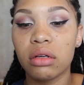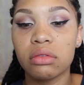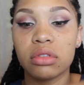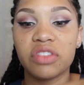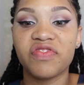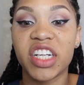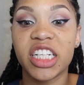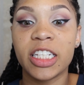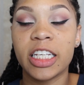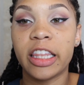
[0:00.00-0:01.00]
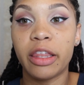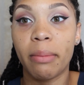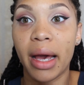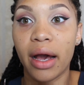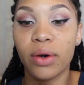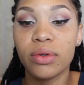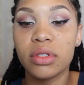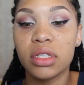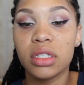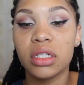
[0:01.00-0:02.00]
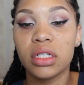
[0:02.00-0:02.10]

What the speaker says: If I can get them out.